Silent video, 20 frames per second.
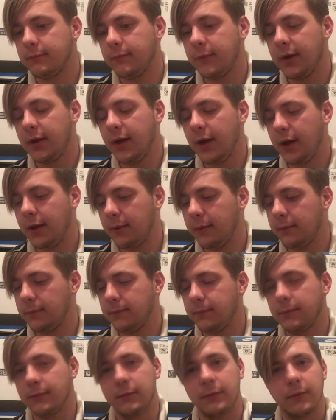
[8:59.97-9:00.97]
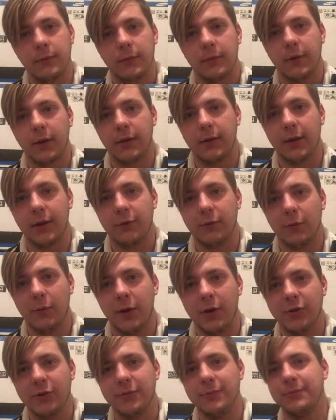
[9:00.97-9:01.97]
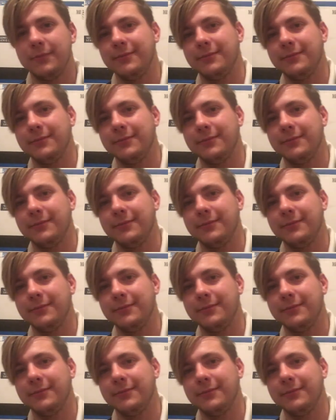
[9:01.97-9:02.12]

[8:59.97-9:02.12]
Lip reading: But yeah, thanks for watching.